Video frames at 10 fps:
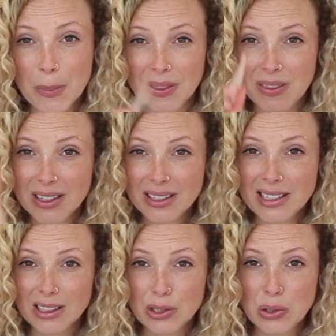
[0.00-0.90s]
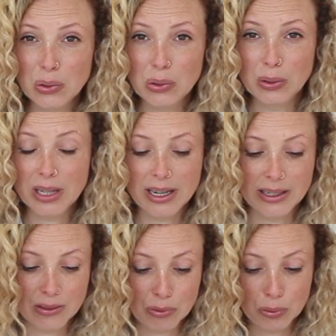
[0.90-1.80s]
But this little tool
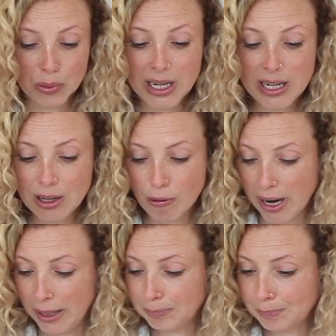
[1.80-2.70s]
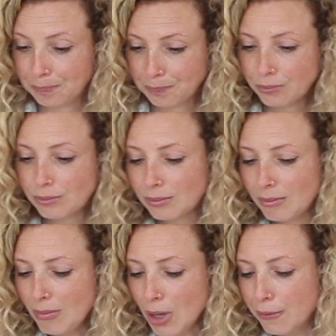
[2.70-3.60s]
is really great
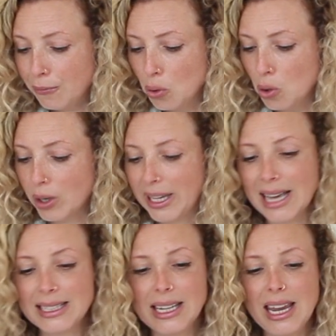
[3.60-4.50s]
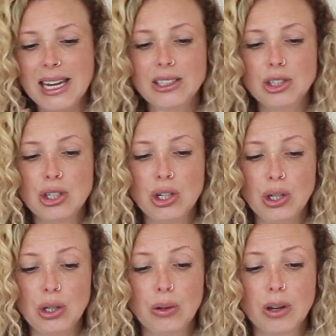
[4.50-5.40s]
for getting
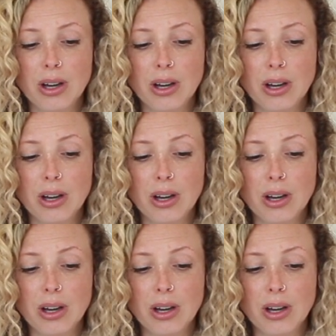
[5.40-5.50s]
into